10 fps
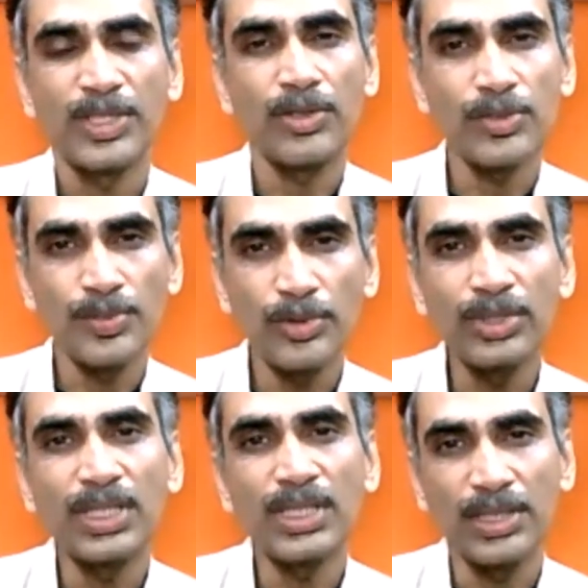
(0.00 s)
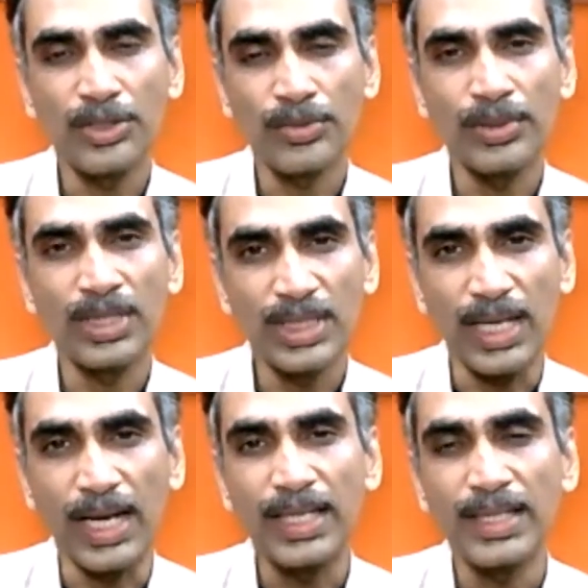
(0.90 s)
because both the controller,
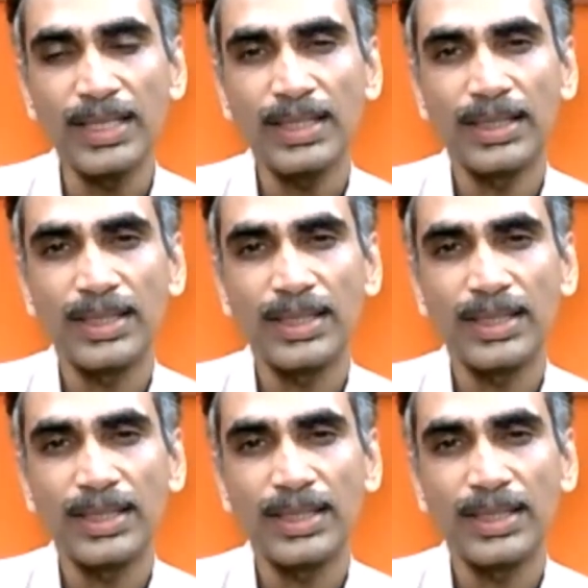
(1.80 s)
the I,